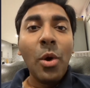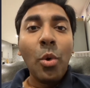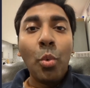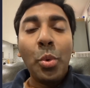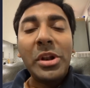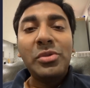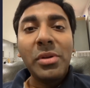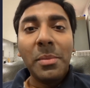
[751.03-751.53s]

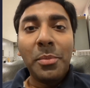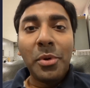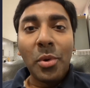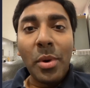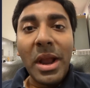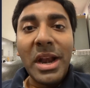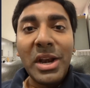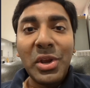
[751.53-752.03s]
which will
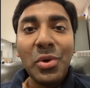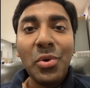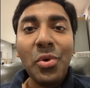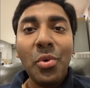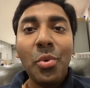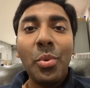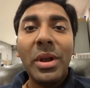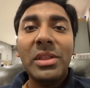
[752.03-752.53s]
provide you
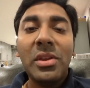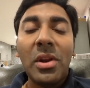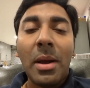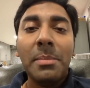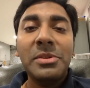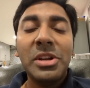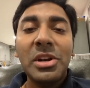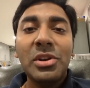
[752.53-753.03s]
with an
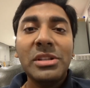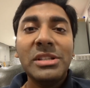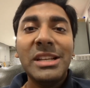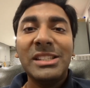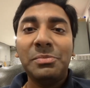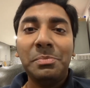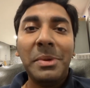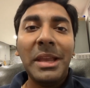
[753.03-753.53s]
option to
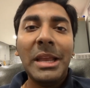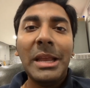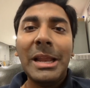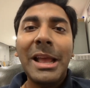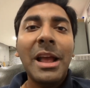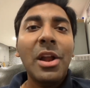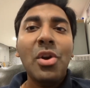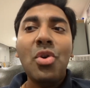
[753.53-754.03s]
just
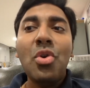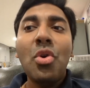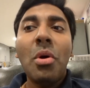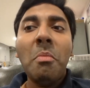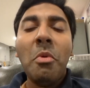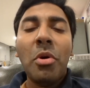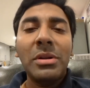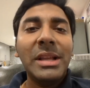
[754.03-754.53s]
pay no
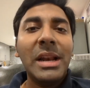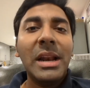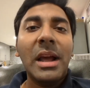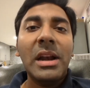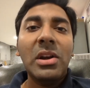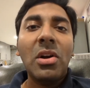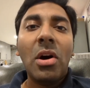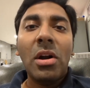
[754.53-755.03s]
more than
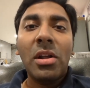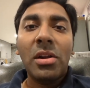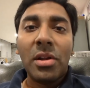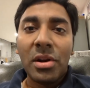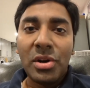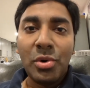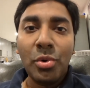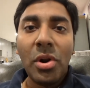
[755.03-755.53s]
$1
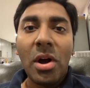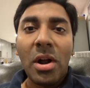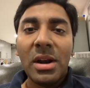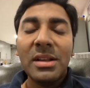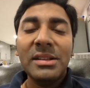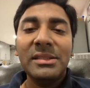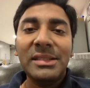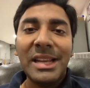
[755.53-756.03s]
or
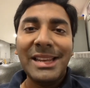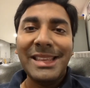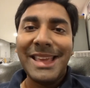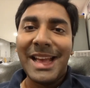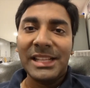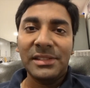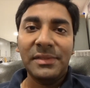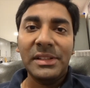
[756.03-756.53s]
$2 in
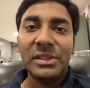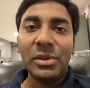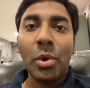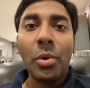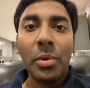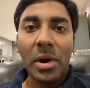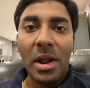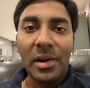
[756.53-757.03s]
gas fees
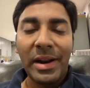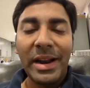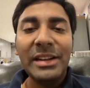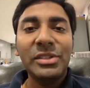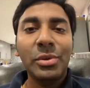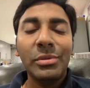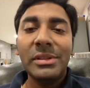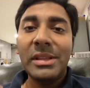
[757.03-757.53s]
overall,
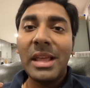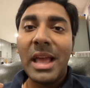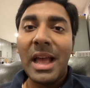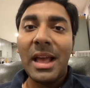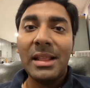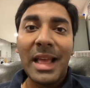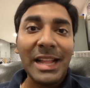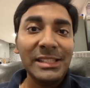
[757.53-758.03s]
right? So
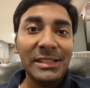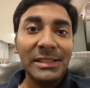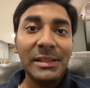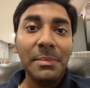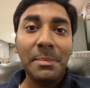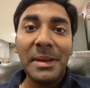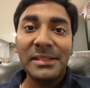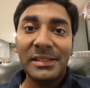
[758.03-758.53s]
that's
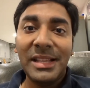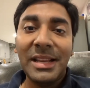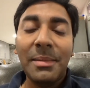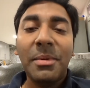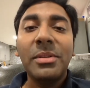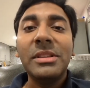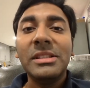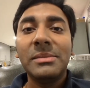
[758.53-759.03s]
the best thing
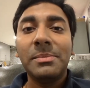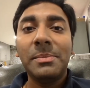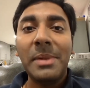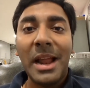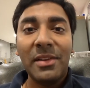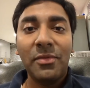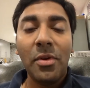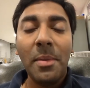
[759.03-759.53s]
about this
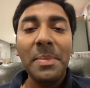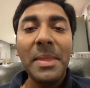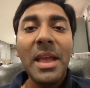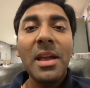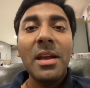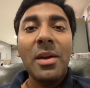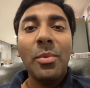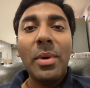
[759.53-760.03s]
platform,
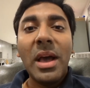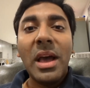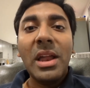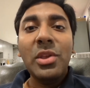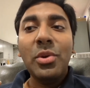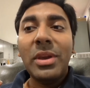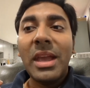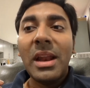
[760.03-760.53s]
where
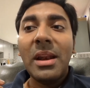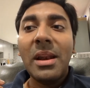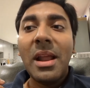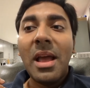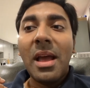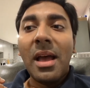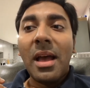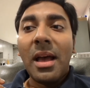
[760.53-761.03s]
you
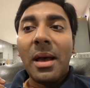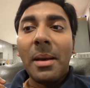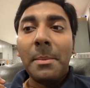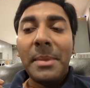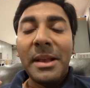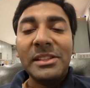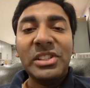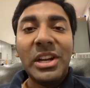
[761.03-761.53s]
can
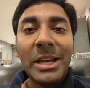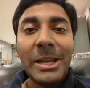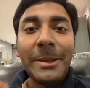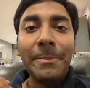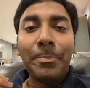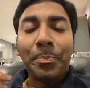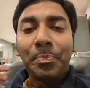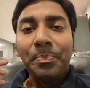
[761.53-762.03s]

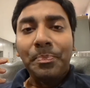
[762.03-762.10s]
basically